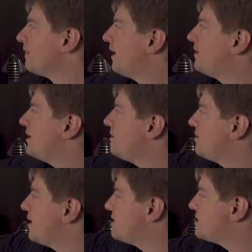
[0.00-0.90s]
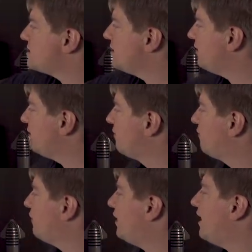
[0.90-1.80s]
and then you can still
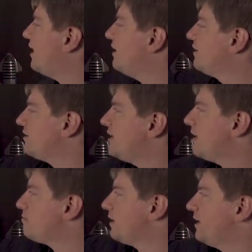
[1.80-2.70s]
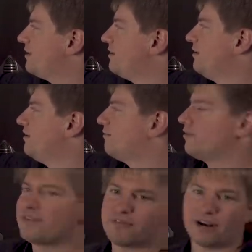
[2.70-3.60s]
fly the airplane
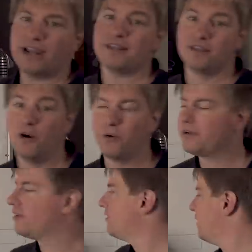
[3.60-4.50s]
with the right yoke